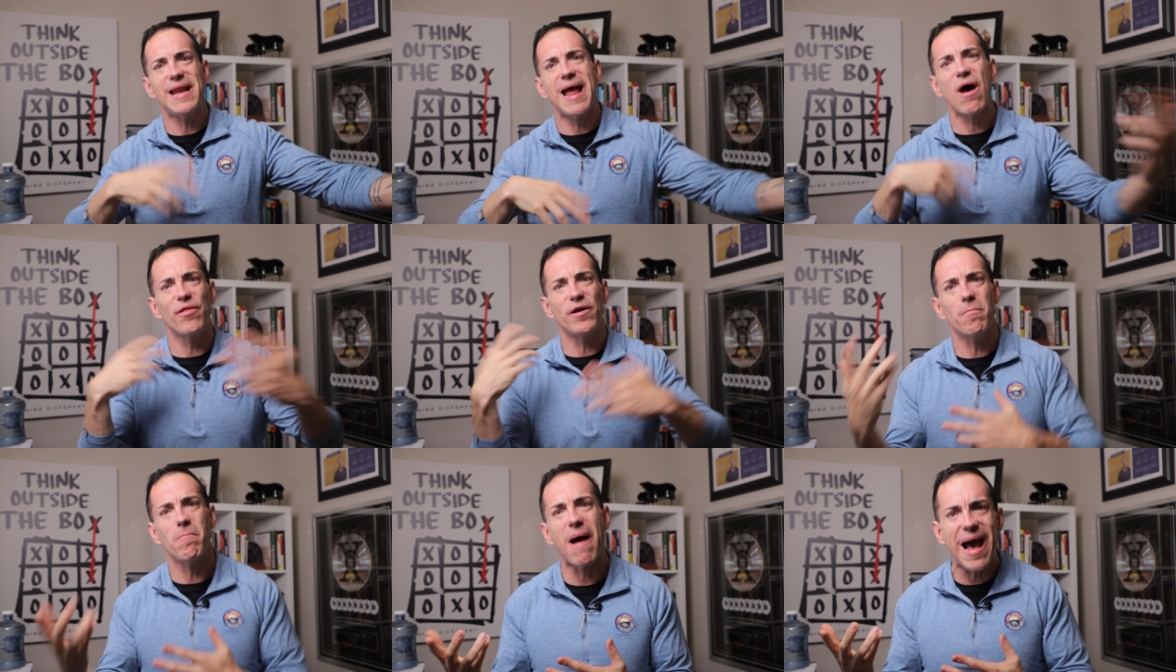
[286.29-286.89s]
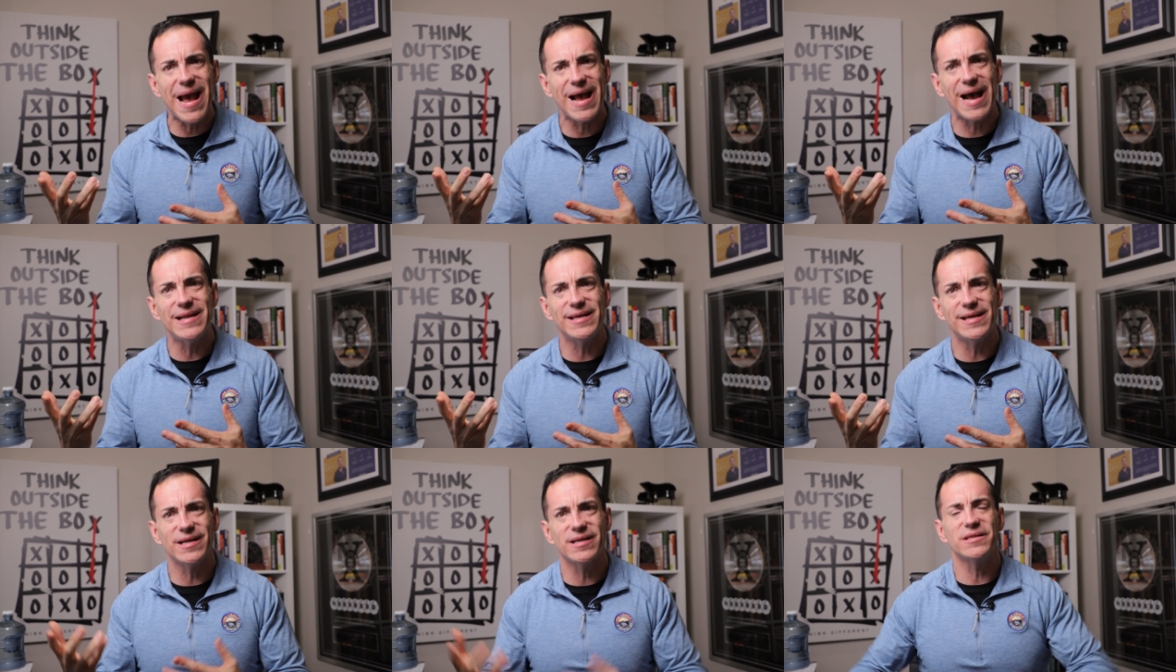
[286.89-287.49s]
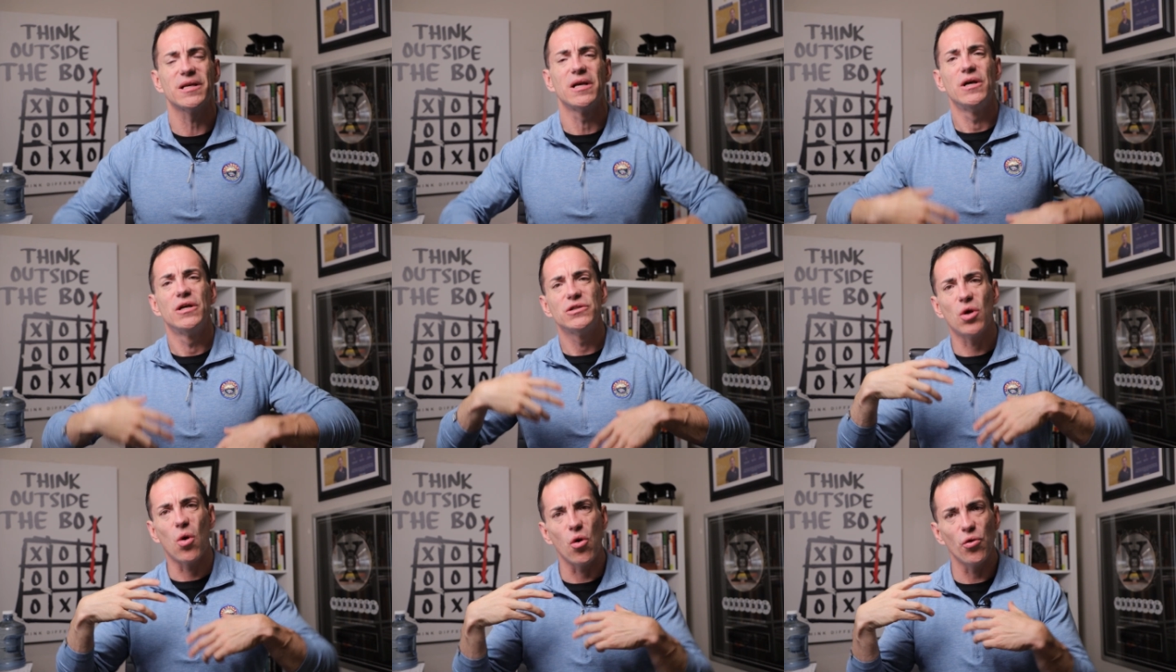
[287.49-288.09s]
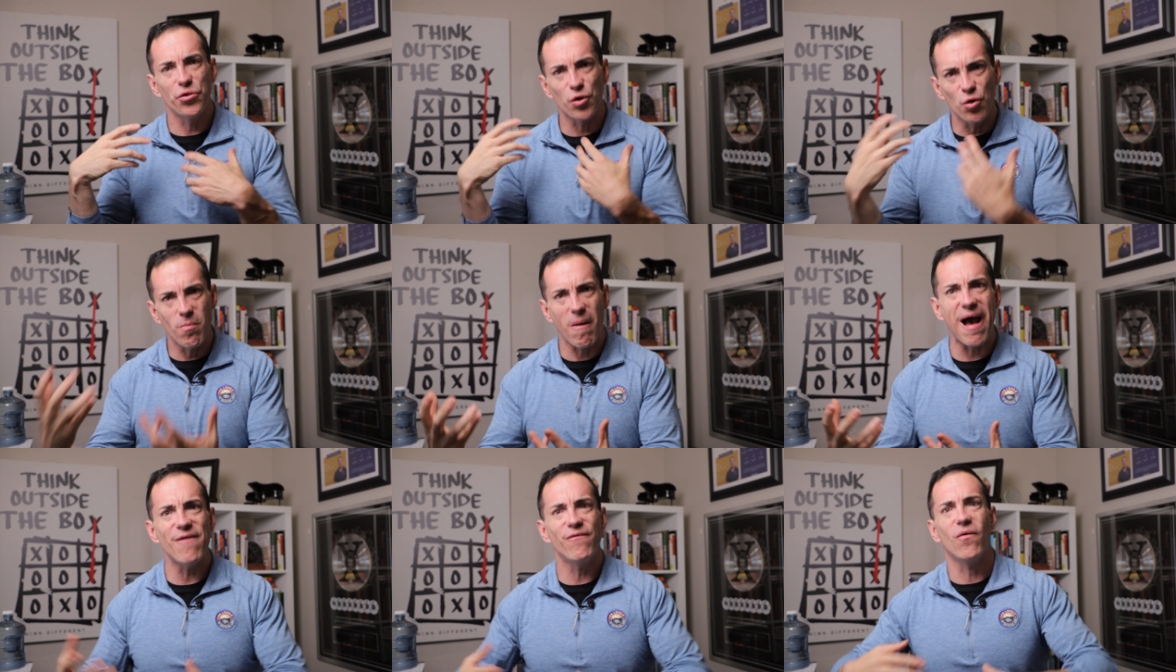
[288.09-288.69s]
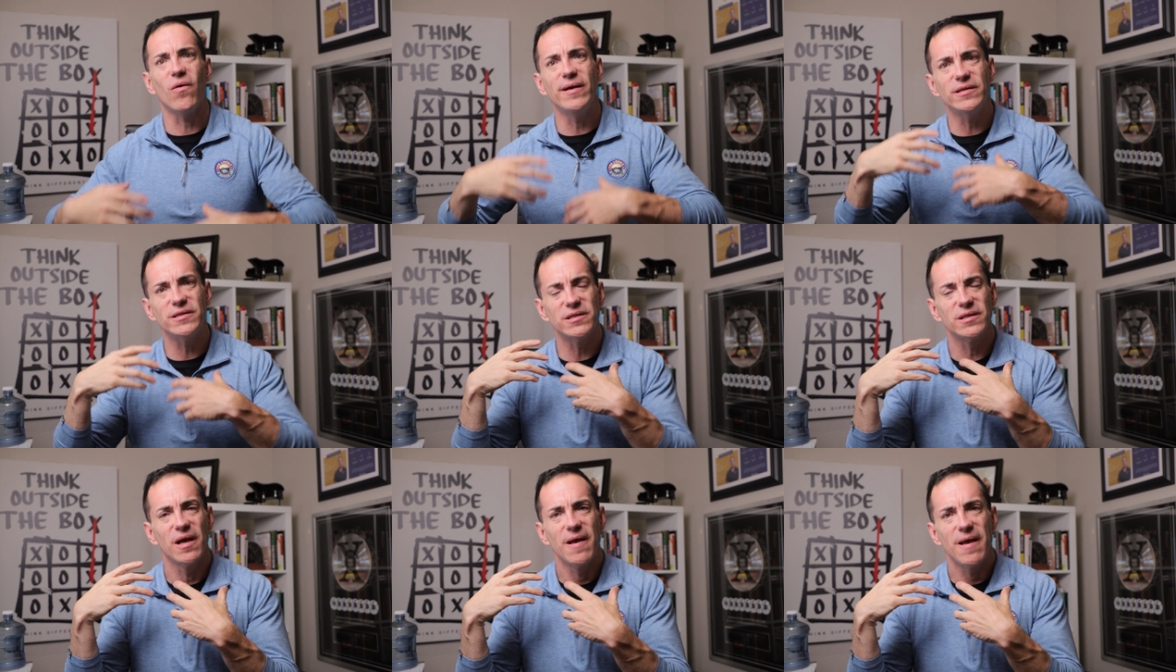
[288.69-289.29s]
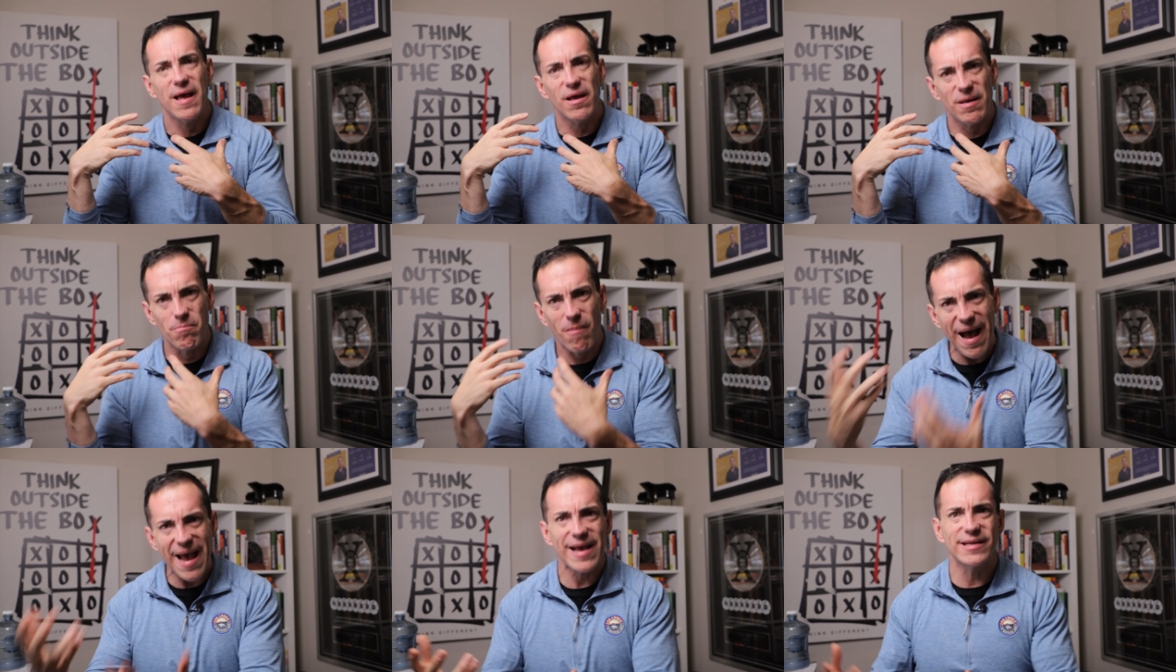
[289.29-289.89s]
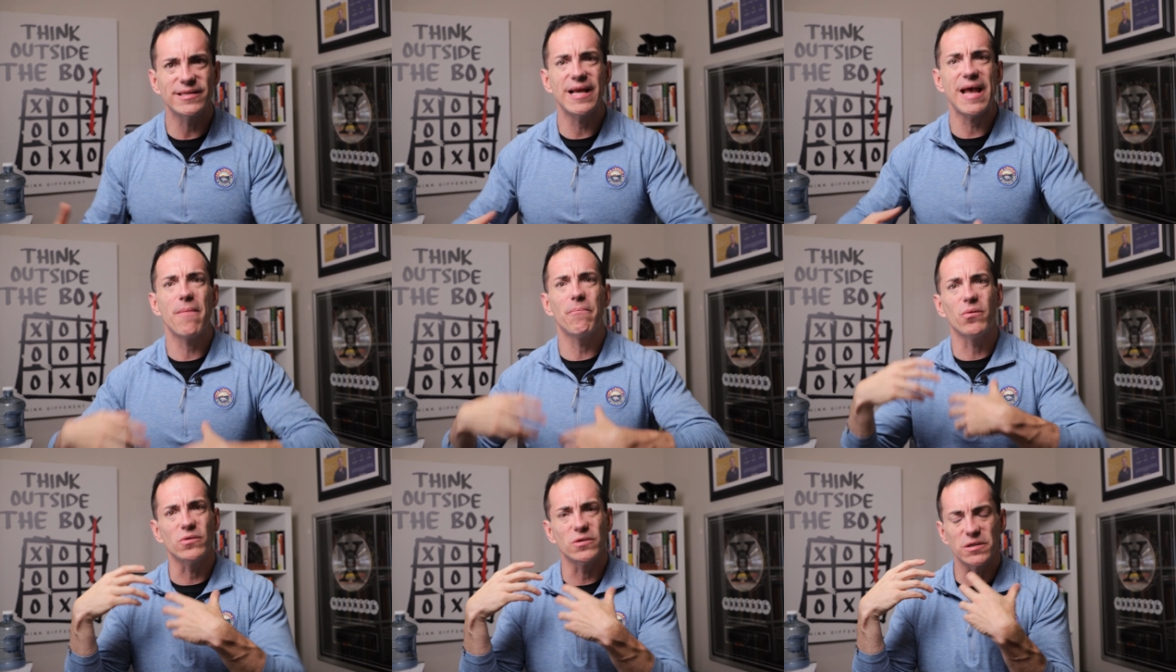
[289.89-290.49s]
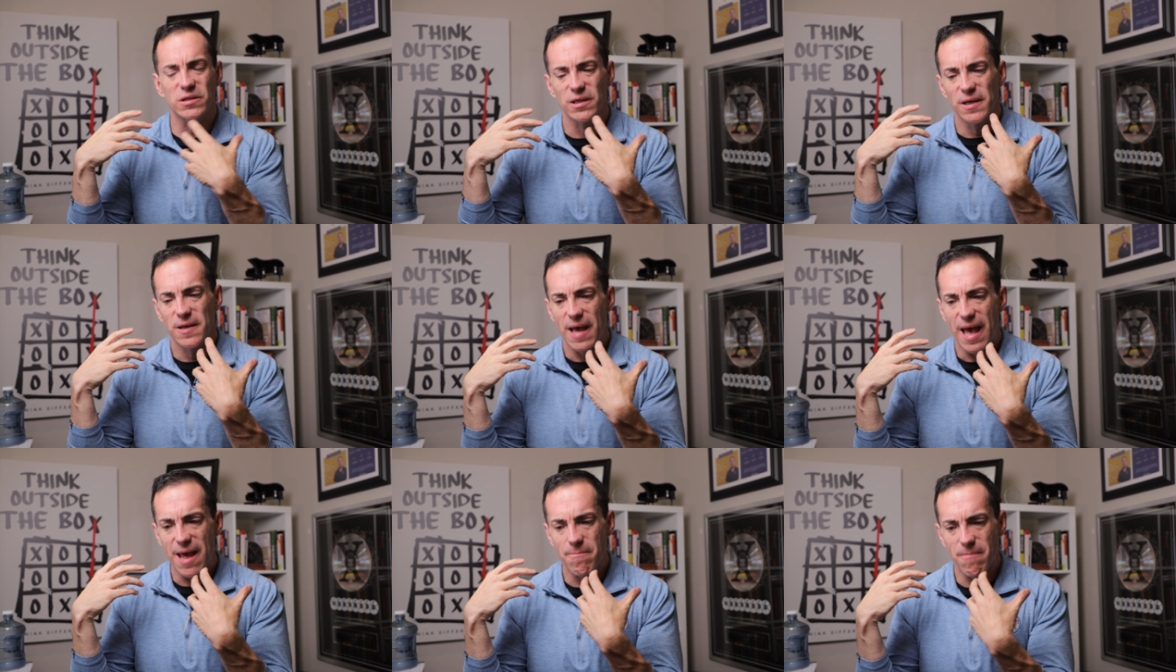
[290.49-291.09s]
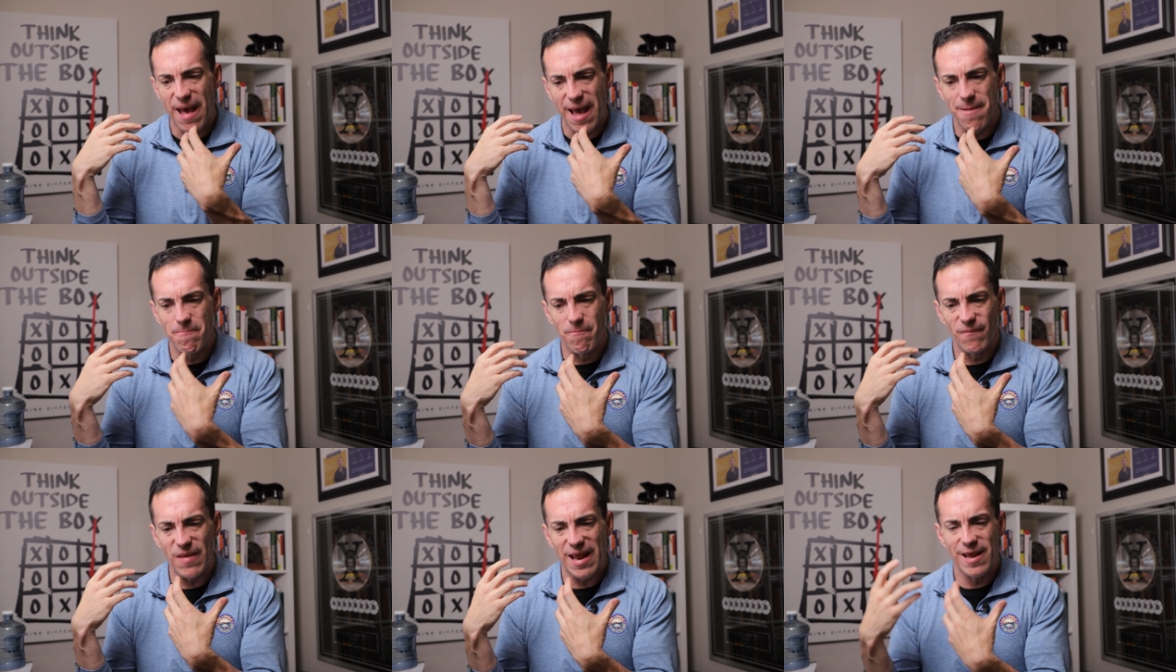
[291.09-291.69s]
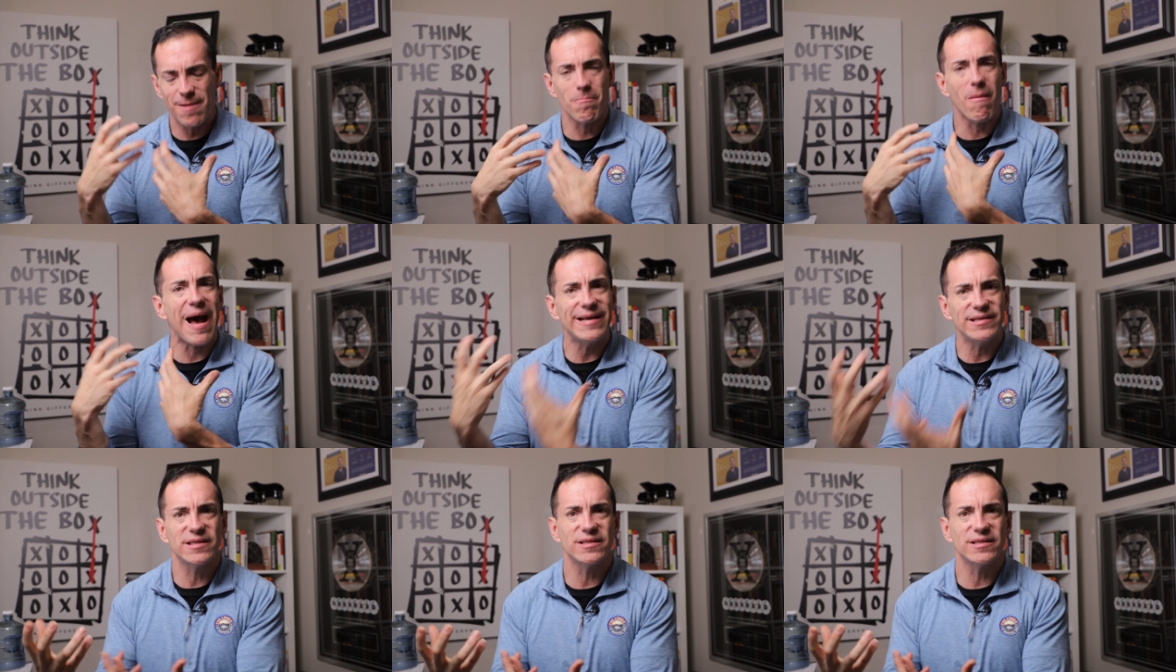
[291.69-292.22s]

that now they're my ideas told through my voice, my examples, and, and, and in my